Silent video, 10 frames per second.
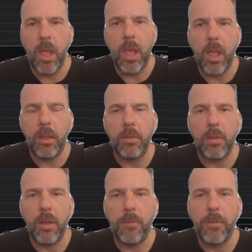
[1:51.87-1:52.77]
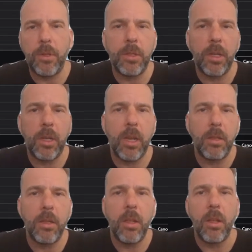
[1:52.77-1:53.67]
And for this, I
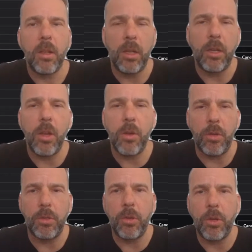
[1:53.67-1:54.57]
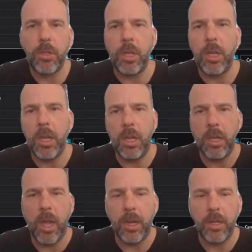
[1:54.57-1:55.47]
can click here on Search and key
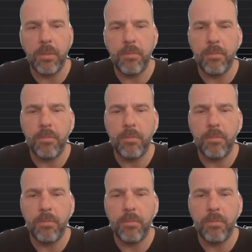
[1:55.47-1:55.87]
in Item.